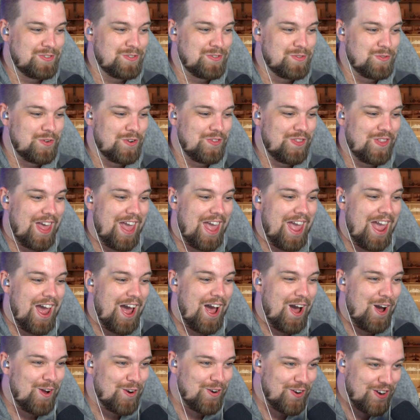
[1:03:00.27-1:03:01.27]
with
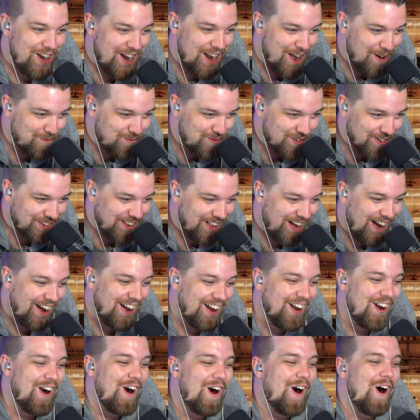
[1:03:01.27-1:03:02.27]
our
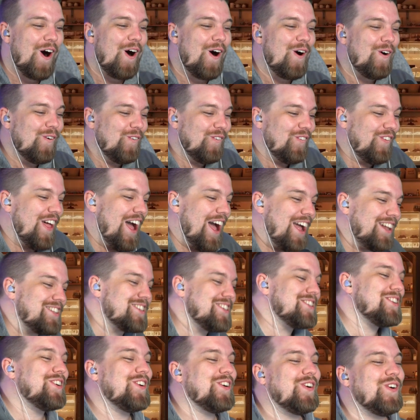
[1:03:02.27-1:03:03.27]
Nebula. Oh, that's
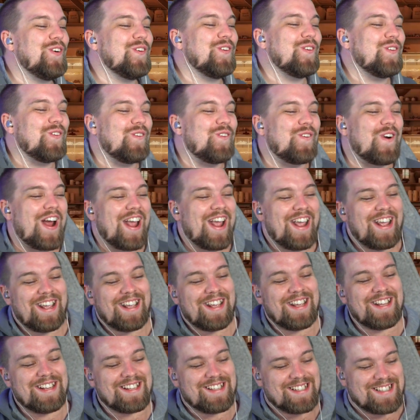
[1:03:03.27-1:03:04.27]

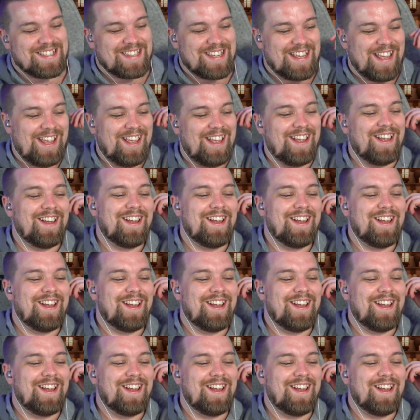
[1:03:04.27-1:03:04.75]
crazy.